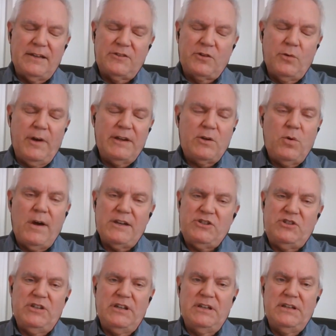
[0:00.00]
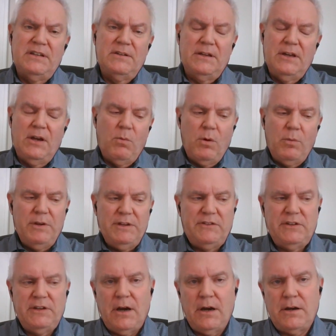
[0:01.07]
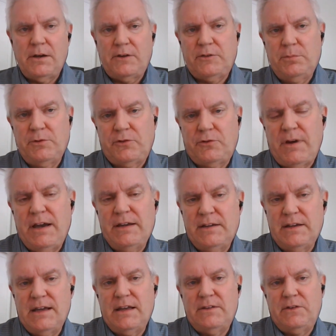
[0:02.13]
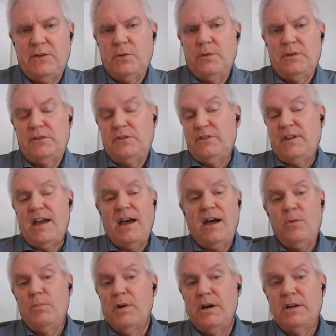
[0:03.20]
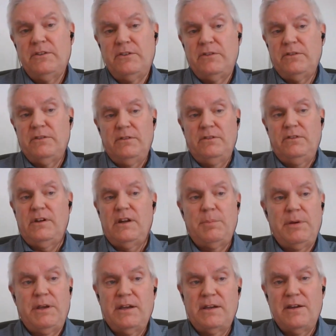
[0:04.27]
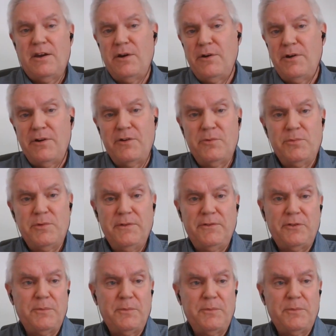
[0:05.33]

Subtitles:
Yeah, it's a great question. And, you know, what we see our customers trying to get to is just how much should I pay a carrier to move